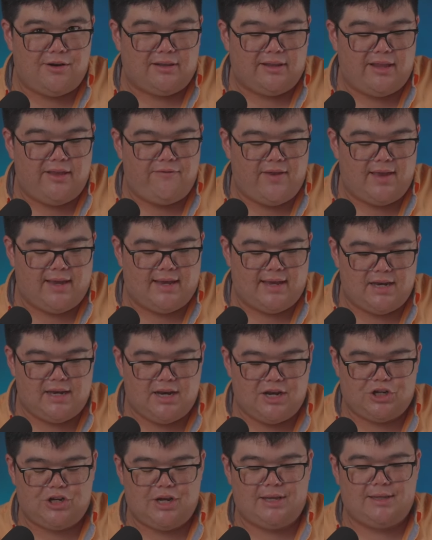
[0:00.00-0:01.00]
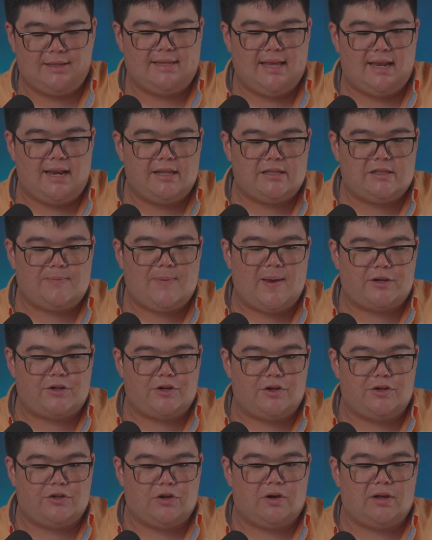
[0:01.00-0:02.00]
living conditions that
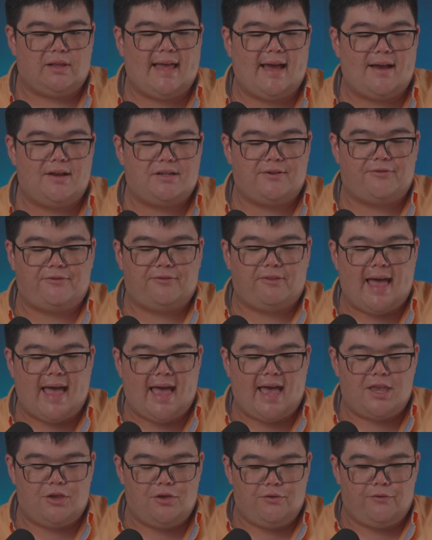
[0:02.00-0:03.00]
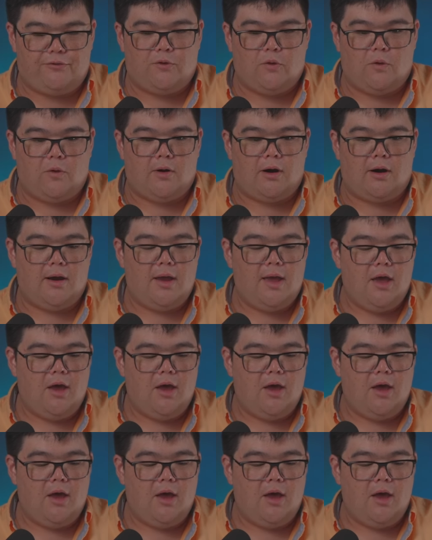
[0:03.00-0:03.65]
inspectors are allowed to flag you for